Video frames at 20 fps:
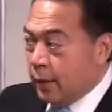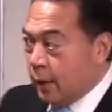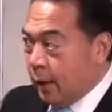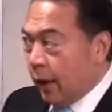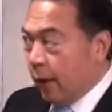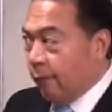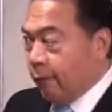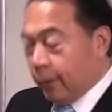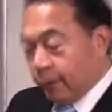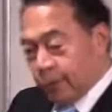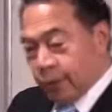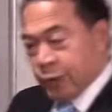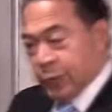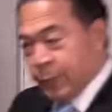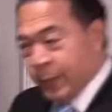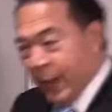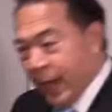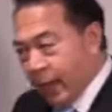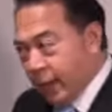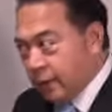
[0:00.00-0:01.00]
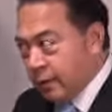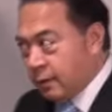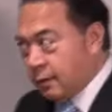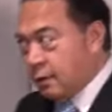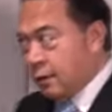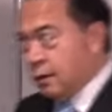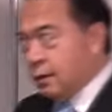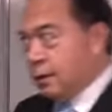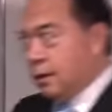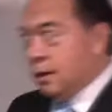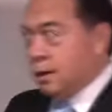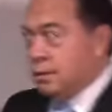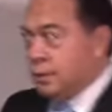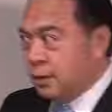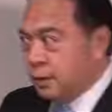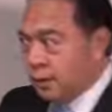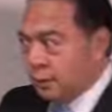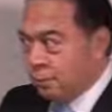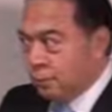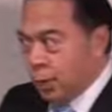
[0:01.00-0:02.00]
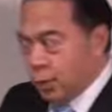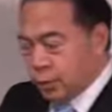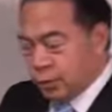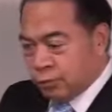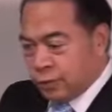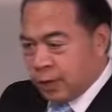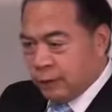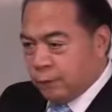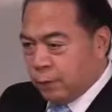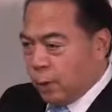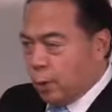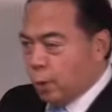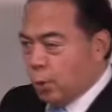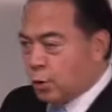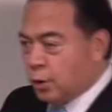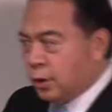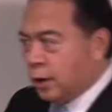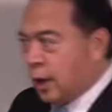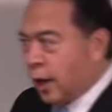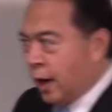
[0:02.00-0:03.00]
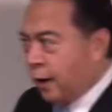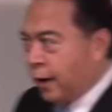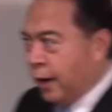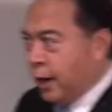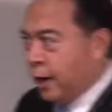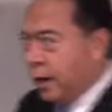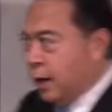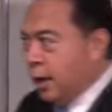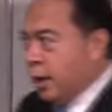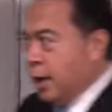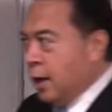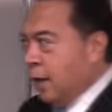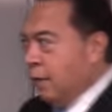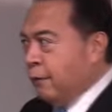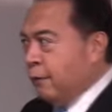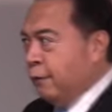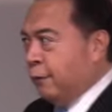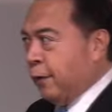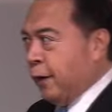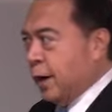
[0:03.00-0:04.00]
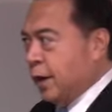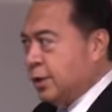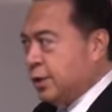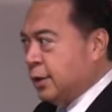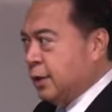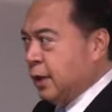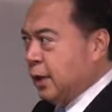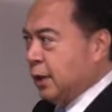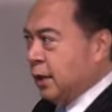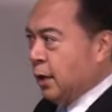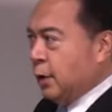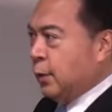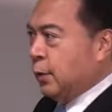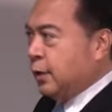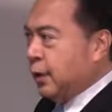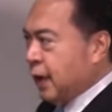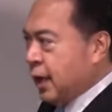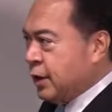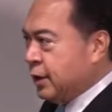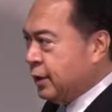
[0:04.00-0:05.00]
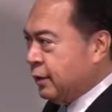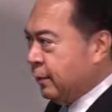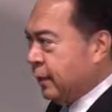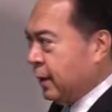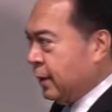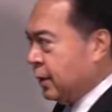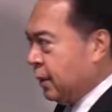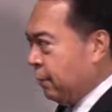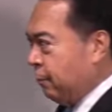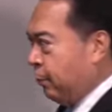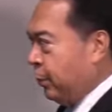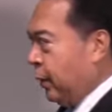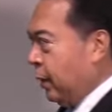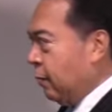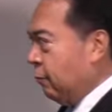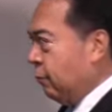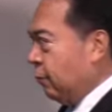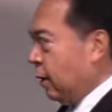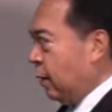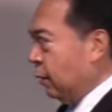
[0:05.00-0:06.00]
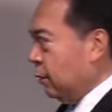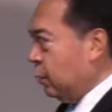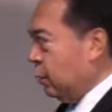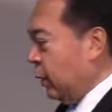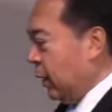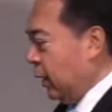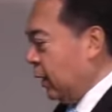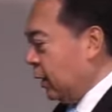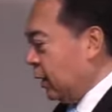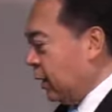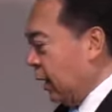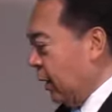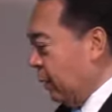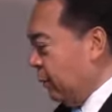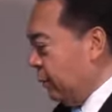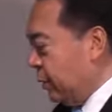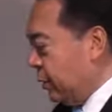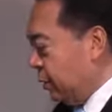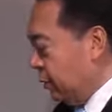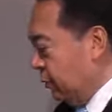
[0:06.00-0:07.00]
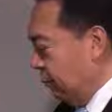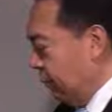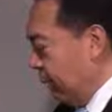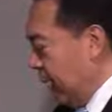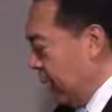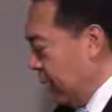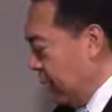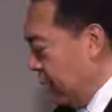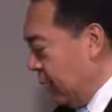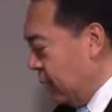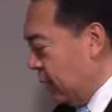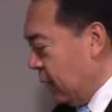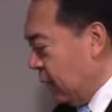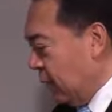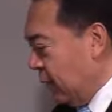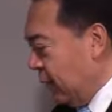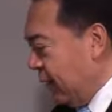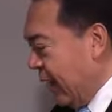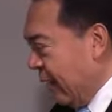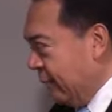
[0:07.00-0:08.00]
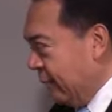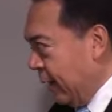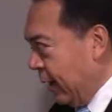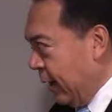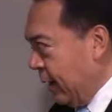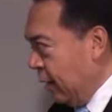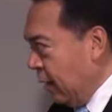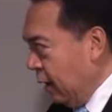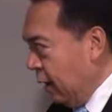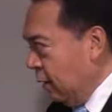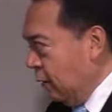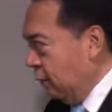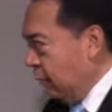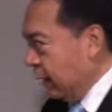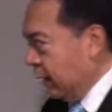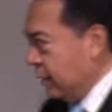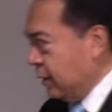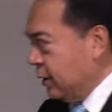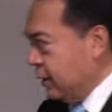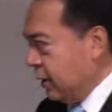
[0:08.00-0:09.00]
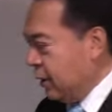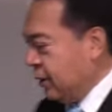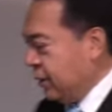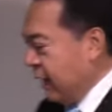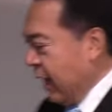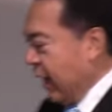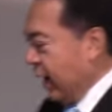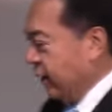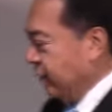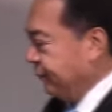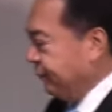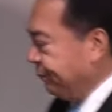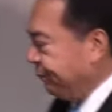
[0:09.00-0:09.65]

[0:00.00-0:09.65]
Love and respect is the most revolutionary verse in the New Testament that Paul wrote when it comes to marriage and the family. What does it say?